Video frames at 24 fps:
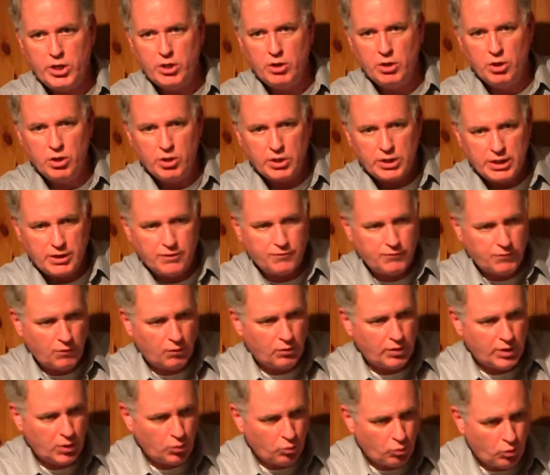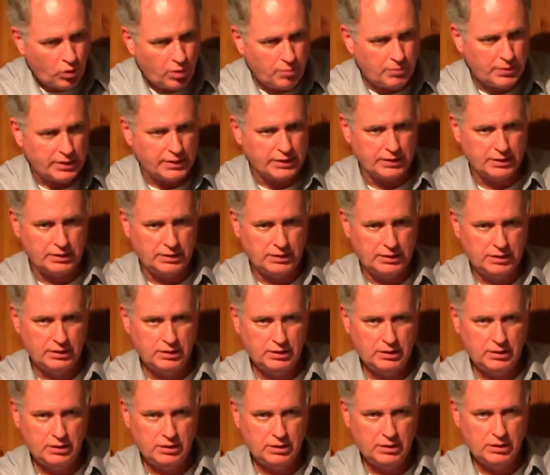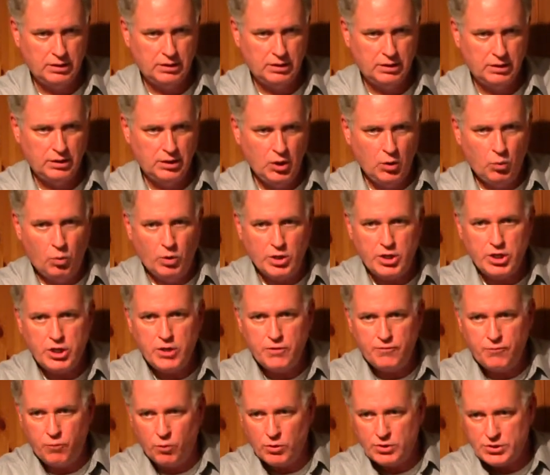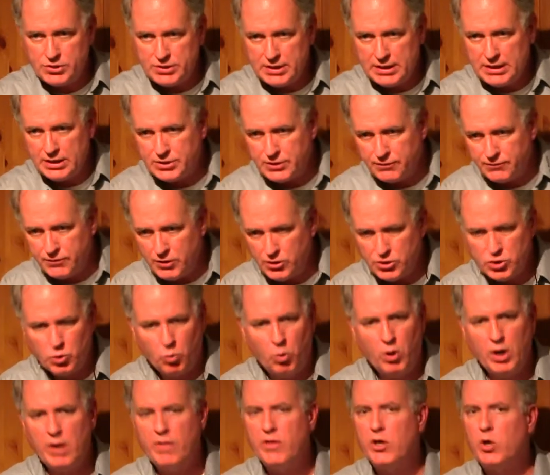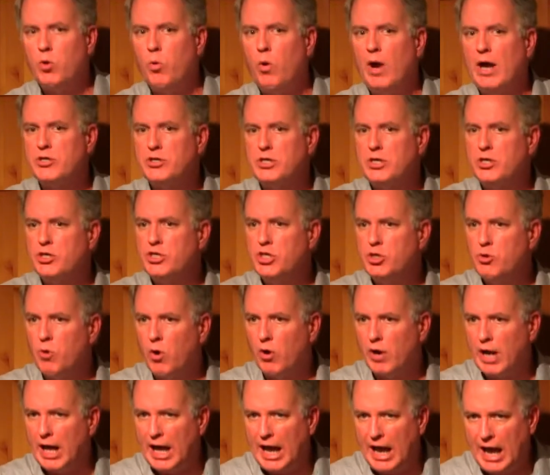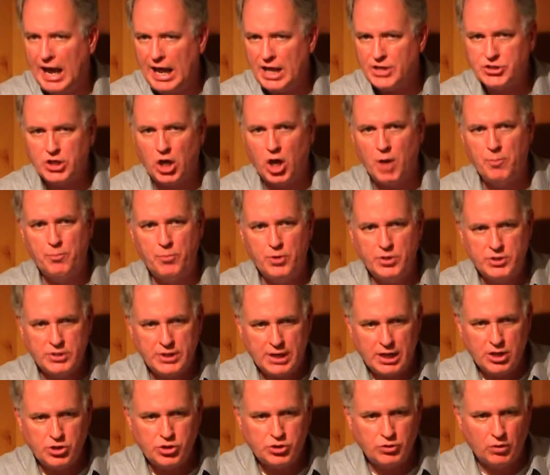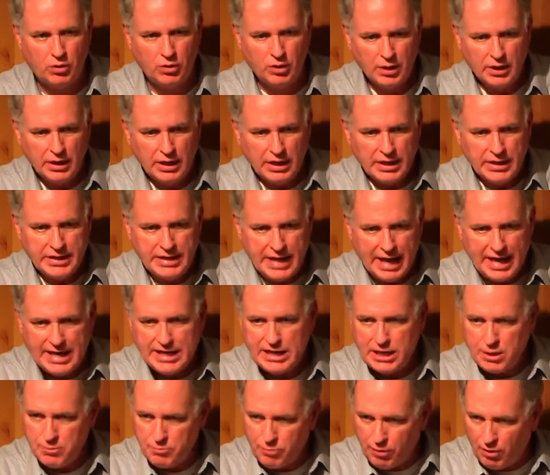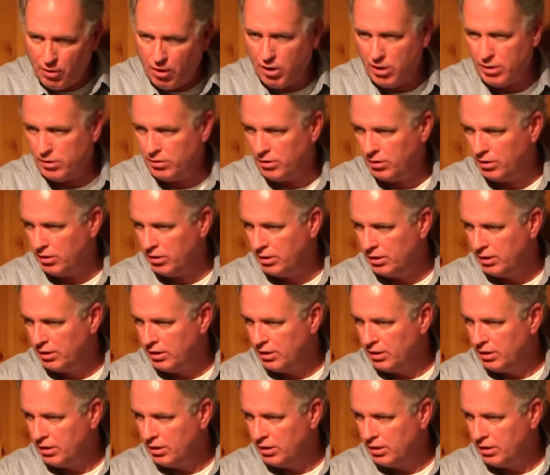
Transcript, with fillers: are you looking for in a woman? What do you foresee as the future? What are the questions you ought to ask a potential dating partner